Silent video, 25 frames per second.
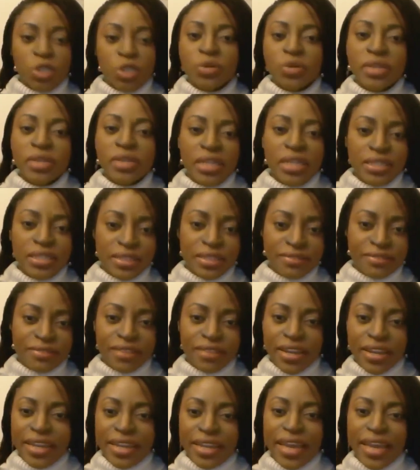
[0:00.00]
Joining
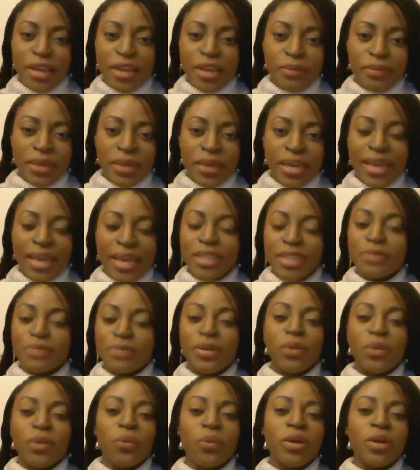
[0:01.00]
DeFi Academy has
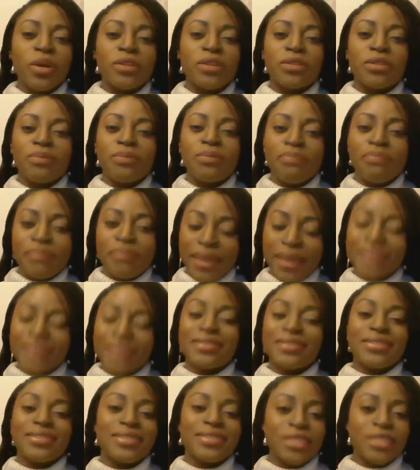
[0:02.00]
been one of the
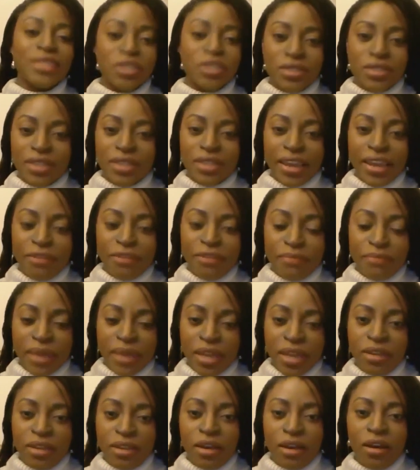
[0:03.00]
best decisions I have
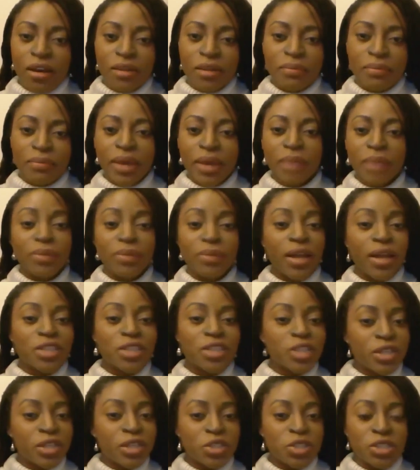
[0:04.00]
made on my
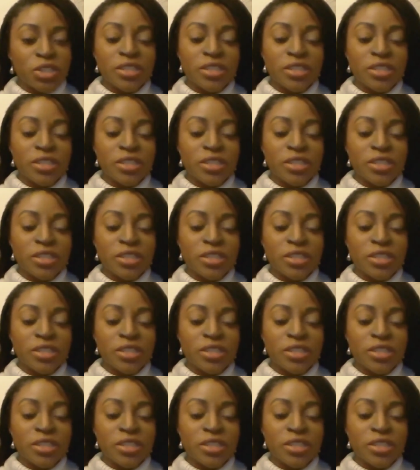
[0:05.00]
blockchain